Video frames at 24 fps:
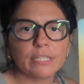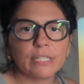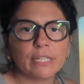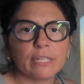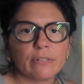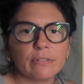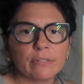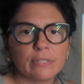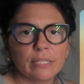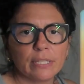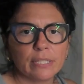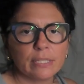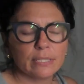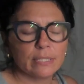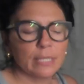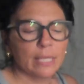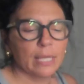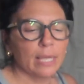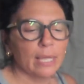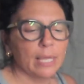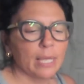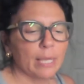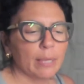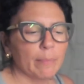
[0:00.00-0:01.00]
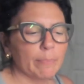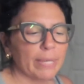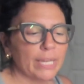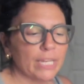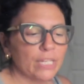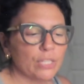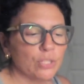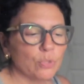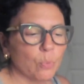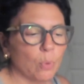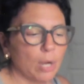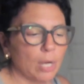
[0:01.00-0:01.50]
here's this
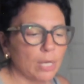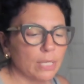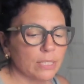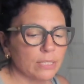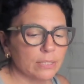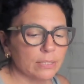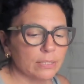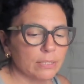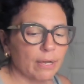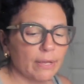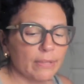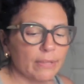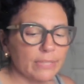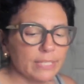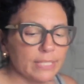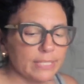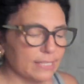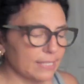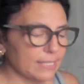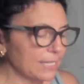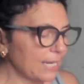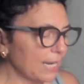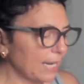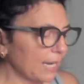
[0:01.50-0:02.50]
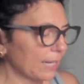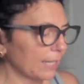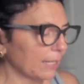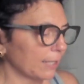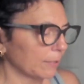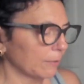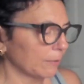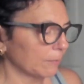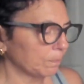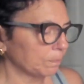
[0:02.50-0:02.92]
Page of Wands on this deck.